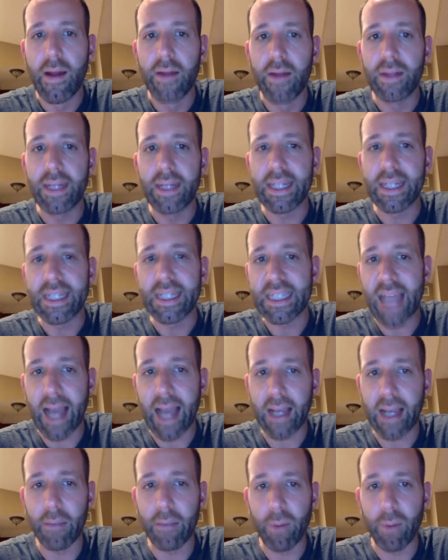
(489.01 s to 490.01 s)
The
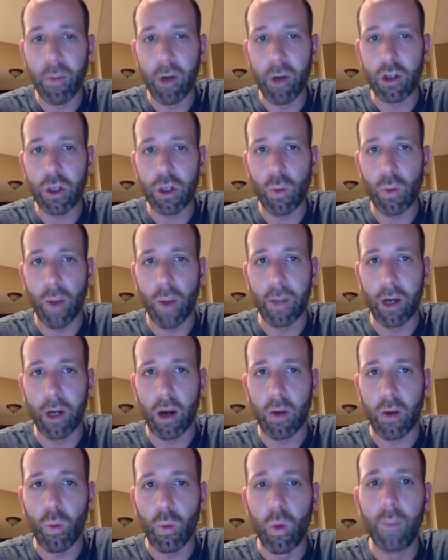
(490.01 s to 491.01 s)
second promotion
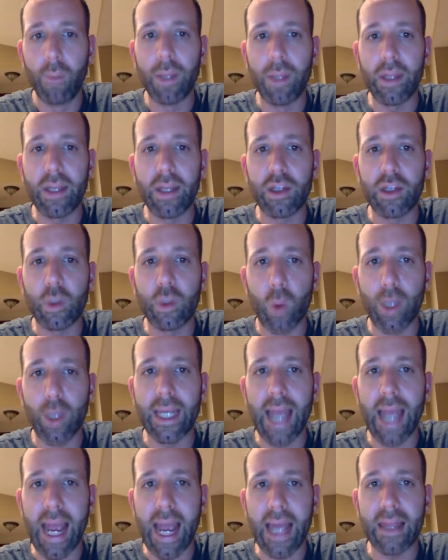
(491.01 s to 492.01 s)
webinar will be the
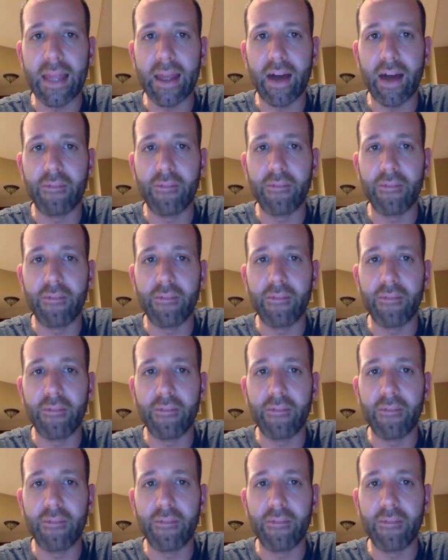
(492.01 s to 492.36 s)
28th of